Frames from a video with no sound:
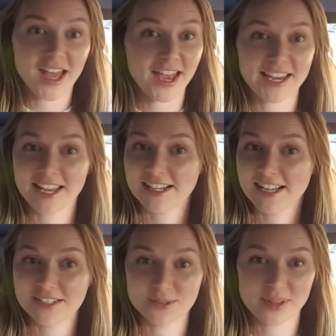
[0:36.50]
I
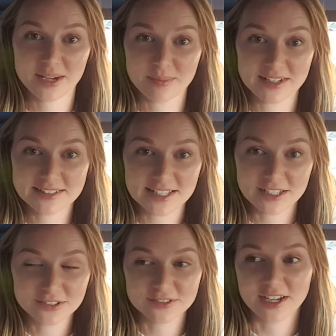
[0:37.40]
cannot do that
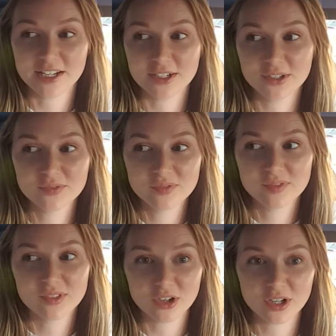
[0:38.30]
myself. I know,
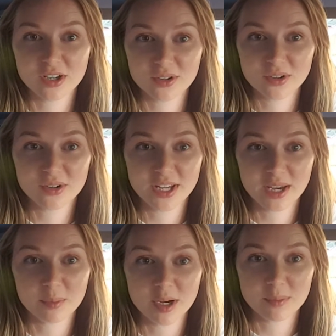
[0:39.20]
30 years old,
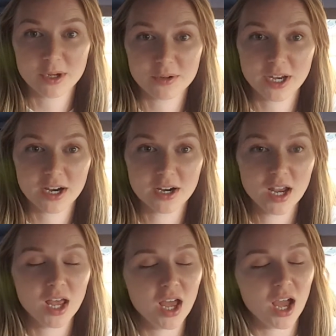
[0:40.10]
can't braid my own hair.
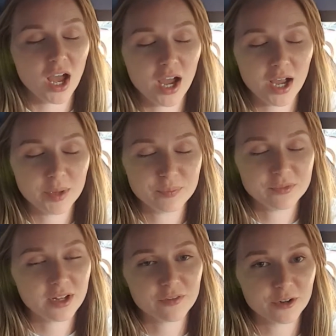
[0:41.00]

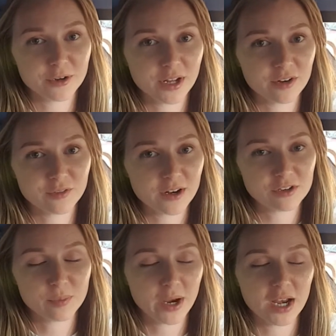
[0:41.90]
Never learned how to
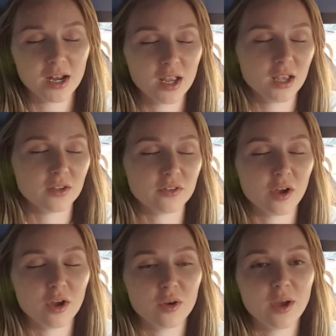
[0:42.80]
French braid.
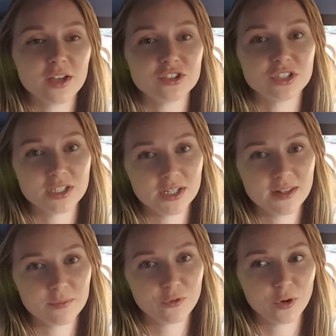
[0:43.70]
So she did
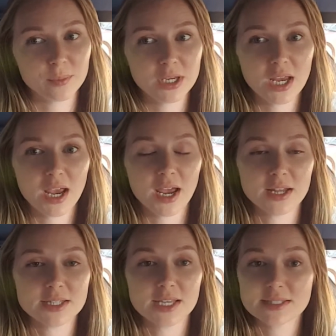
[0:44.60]
them for me
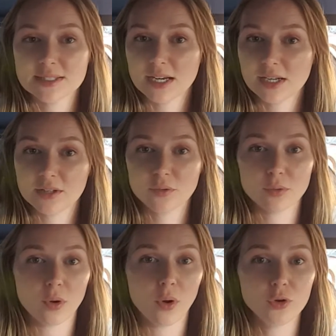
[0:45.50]
and they stayed in
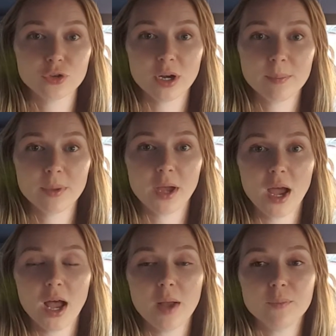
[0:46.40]
through the whole trip.
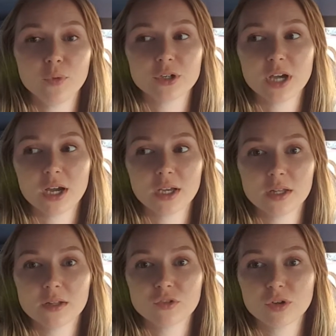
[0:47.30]
We're
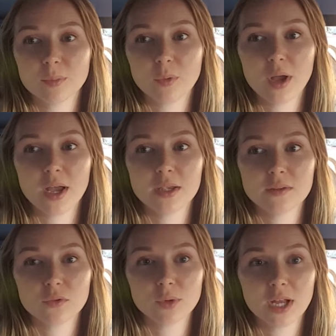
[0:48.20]
talking, this trip was
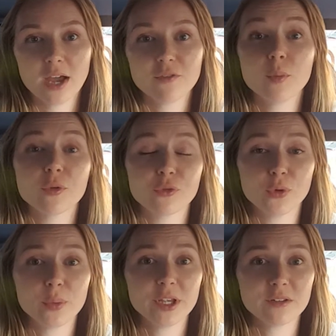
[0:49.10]
3.5, almost
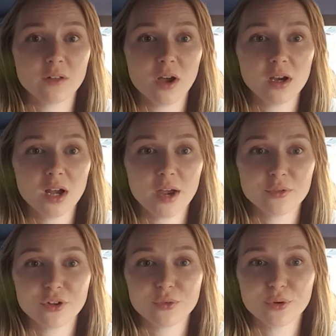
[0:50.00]
4 weeks long. I
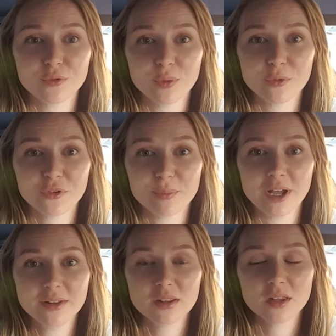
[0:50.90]
was on the road for almost a
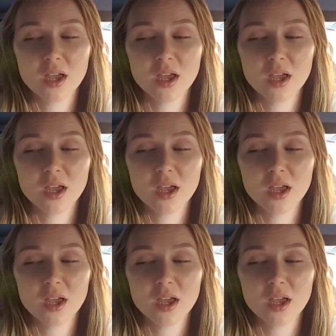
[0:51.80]
month.